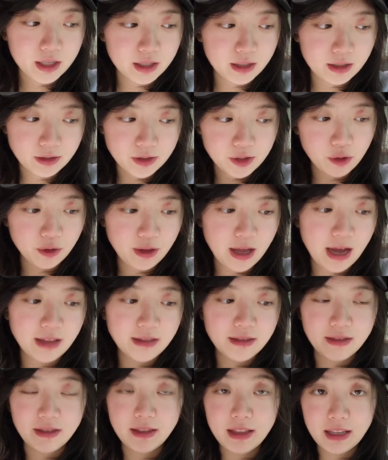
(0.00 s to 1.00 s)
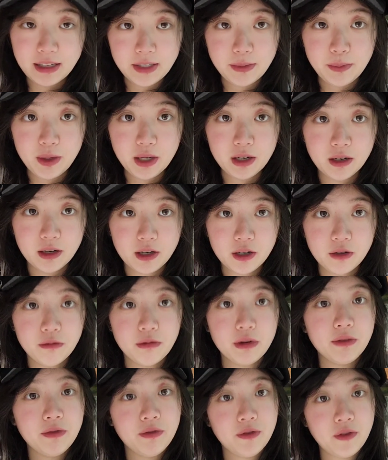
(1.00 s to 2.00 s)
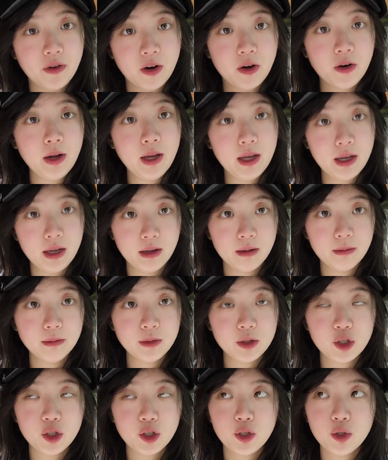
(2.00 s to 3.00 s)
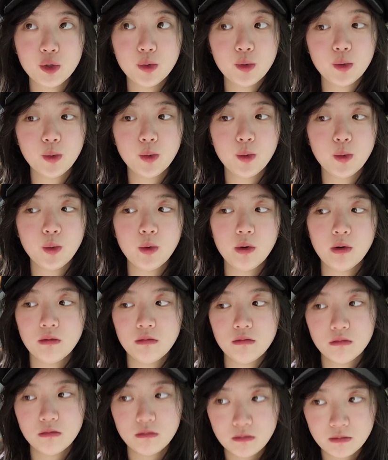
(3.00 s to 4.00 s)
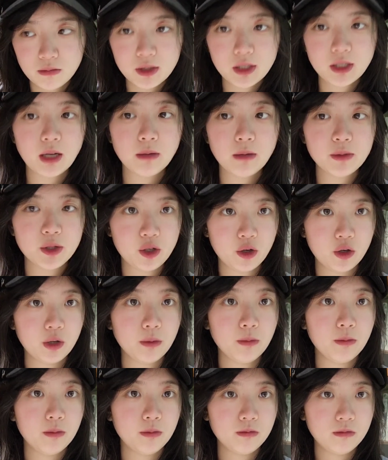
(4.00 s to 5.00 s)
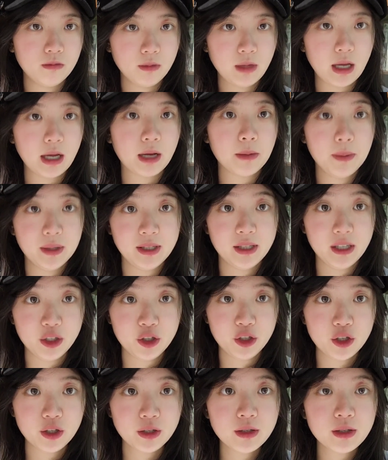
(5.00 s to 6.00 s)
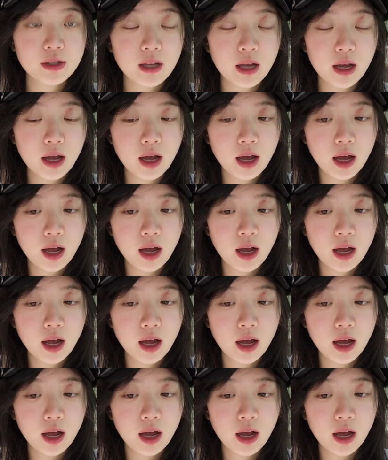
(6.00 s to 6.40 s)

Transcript: so that the speaker could refer him to some certain like positions.